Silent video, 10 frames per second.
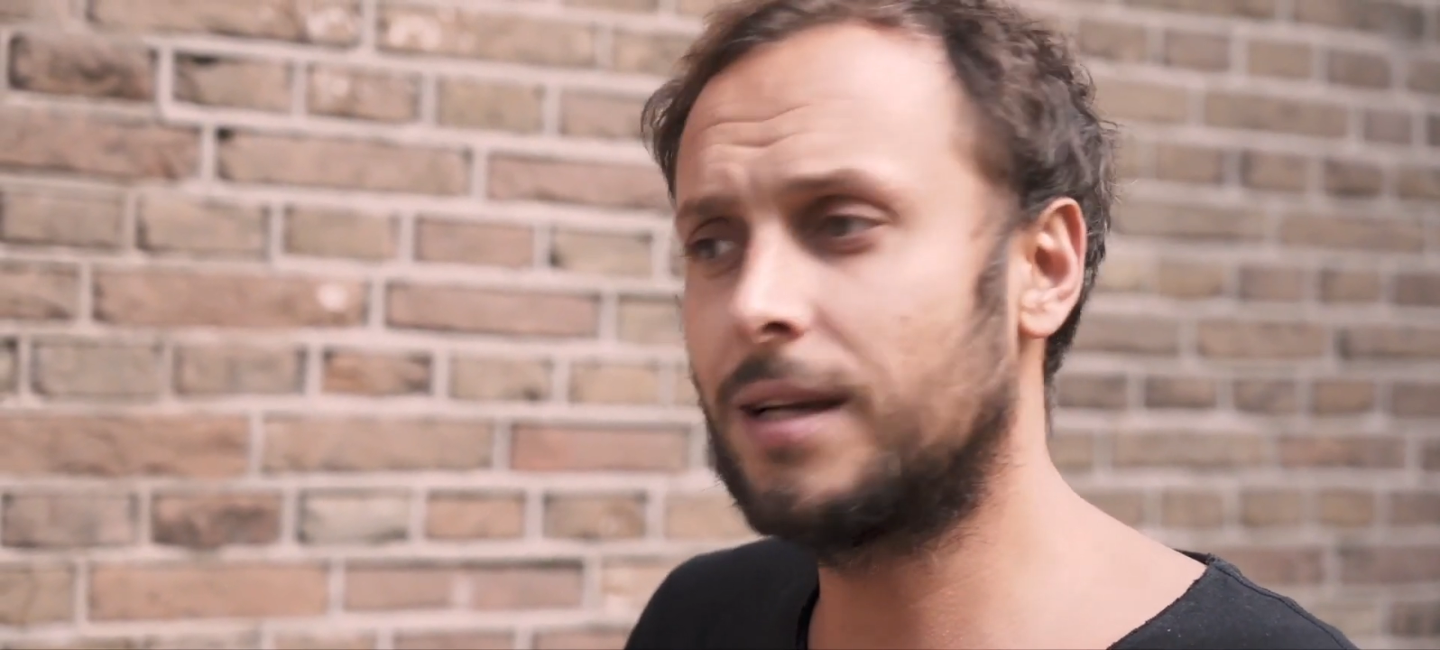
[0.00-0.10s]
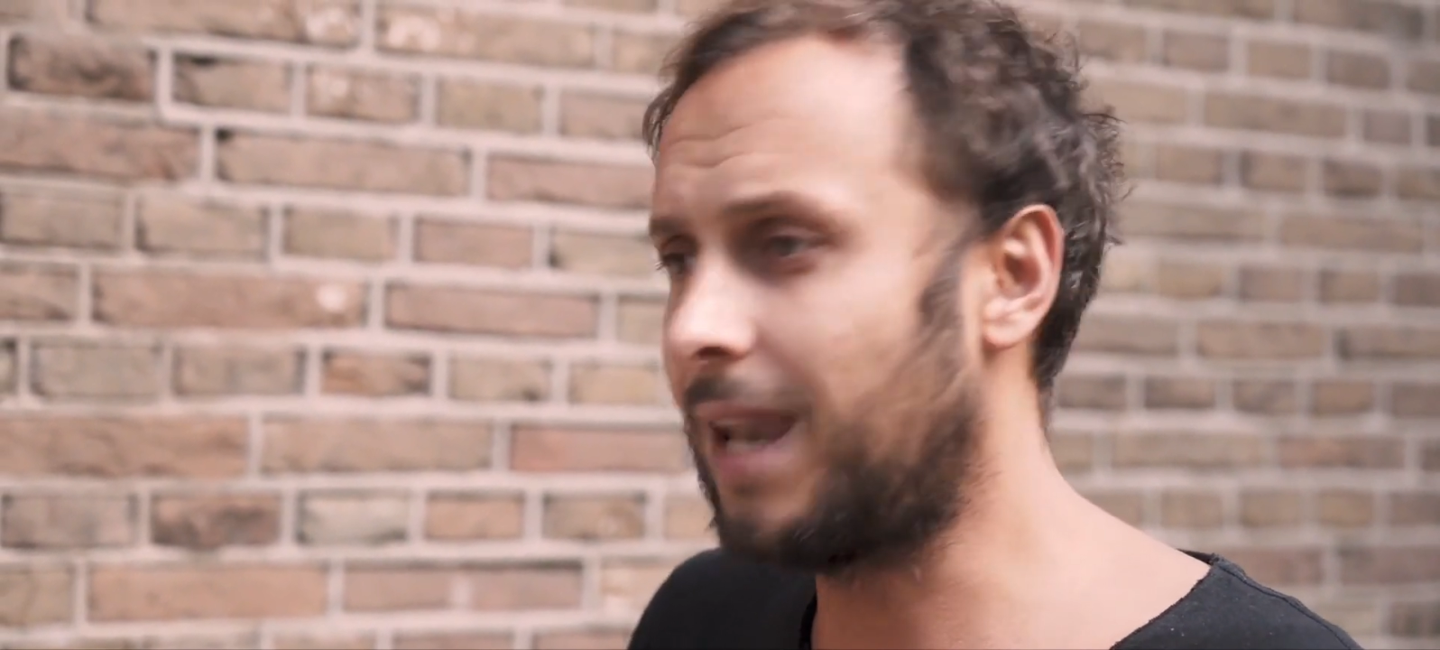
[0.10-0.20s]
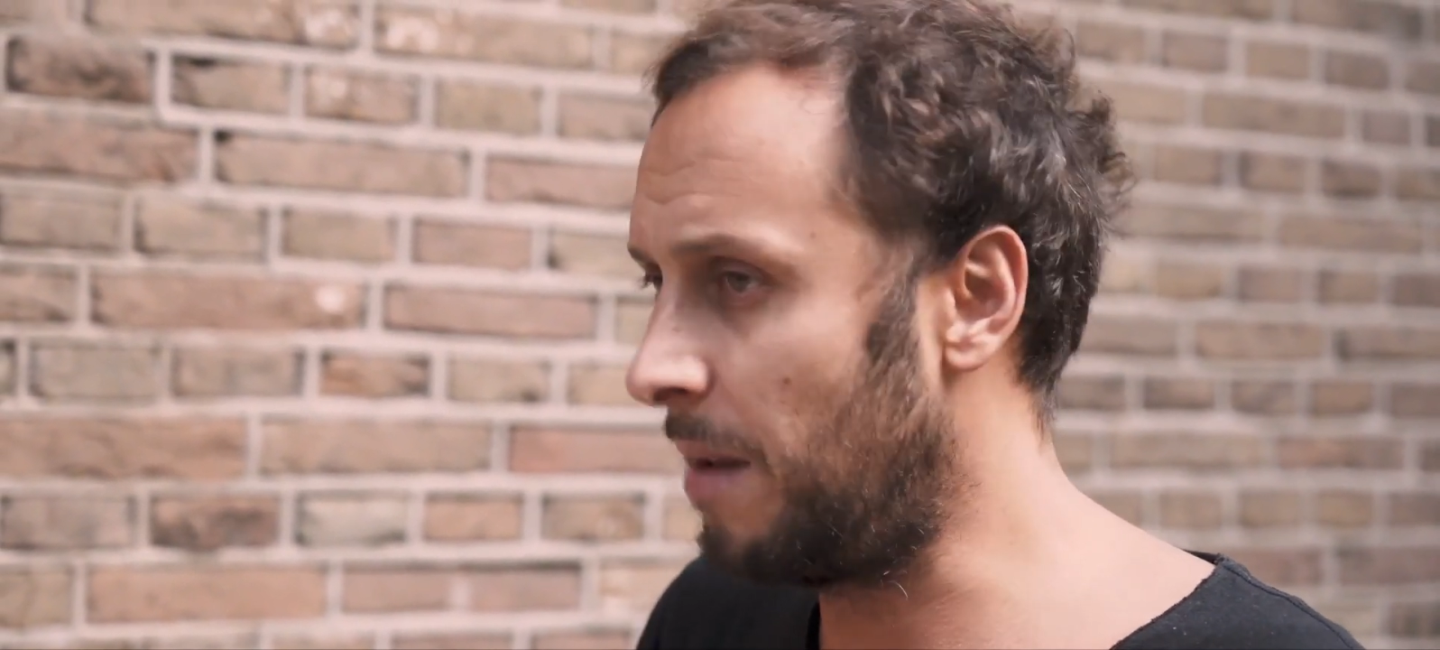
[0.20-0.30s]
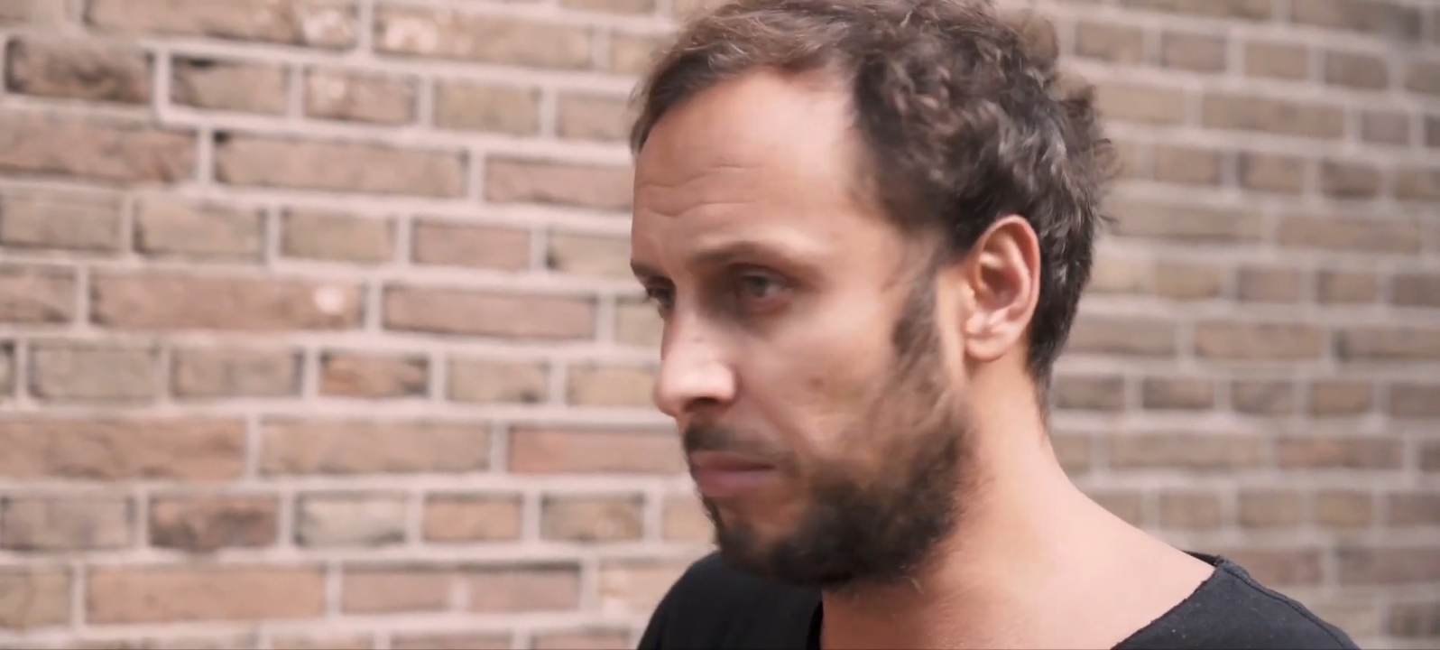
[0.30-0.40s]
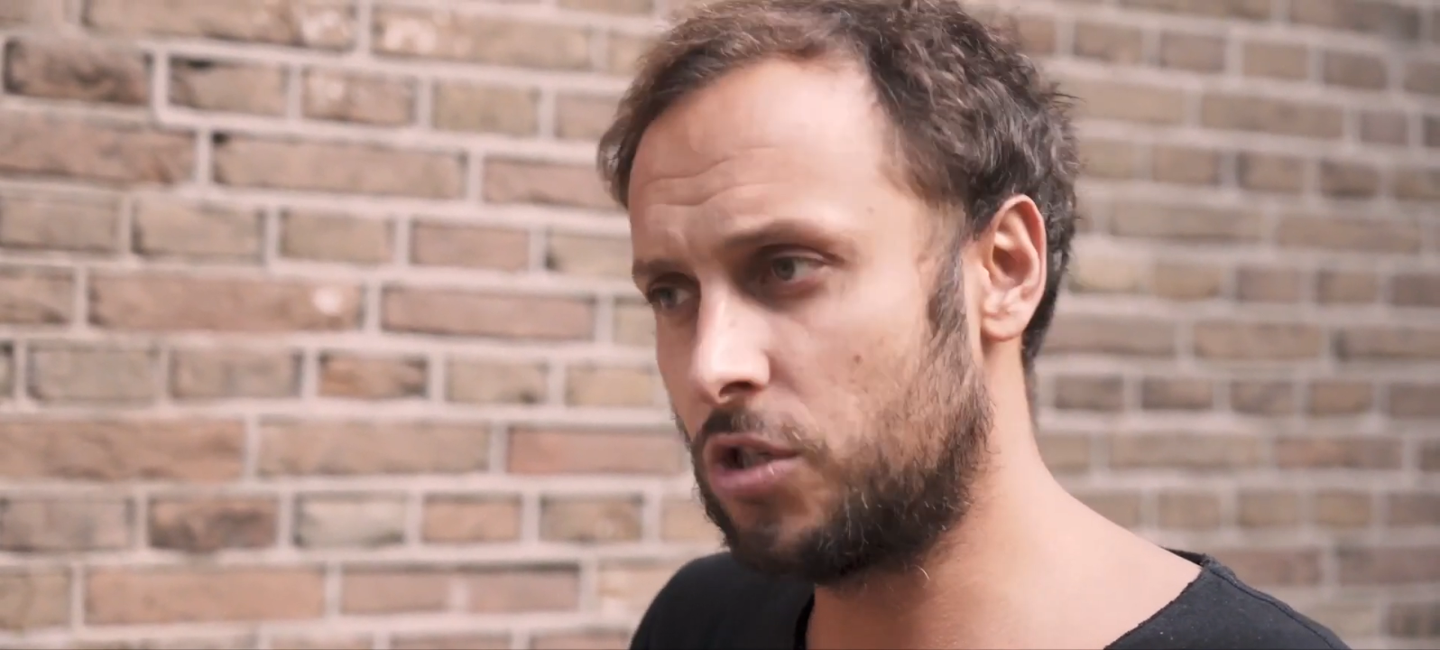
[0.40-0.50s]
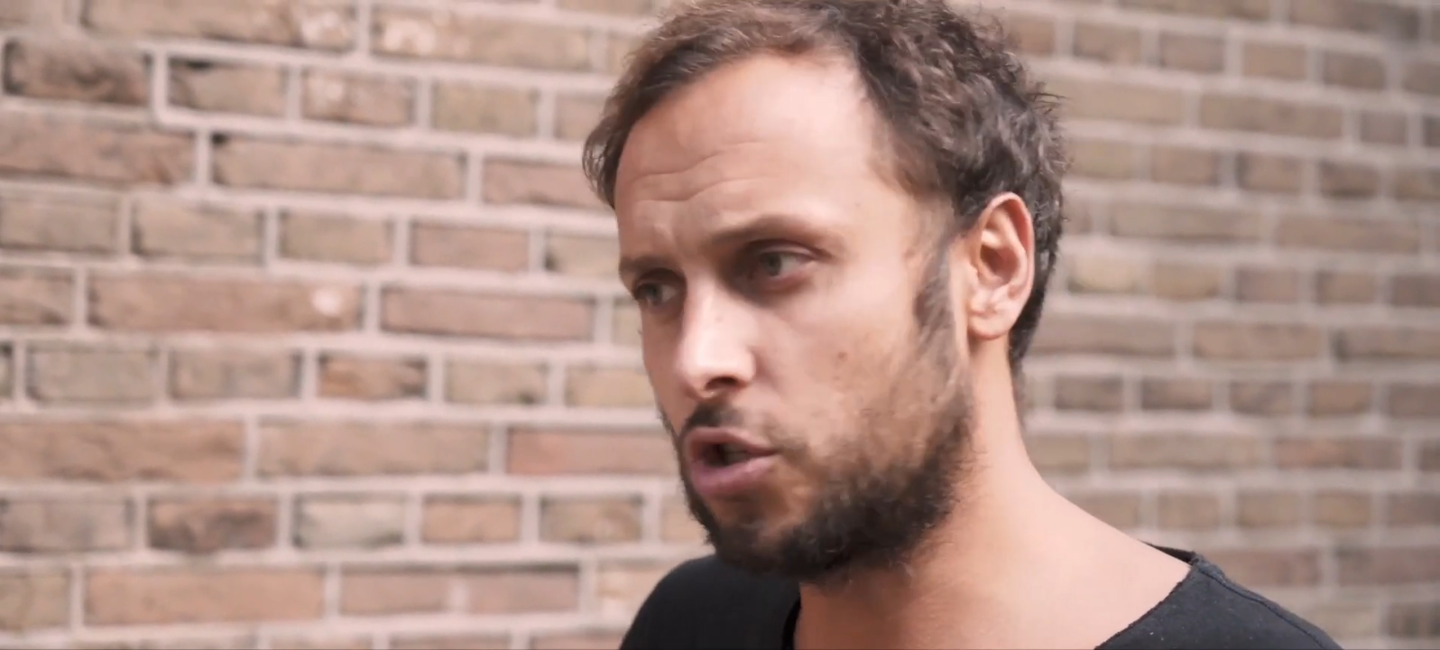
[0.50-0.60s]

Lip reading: climate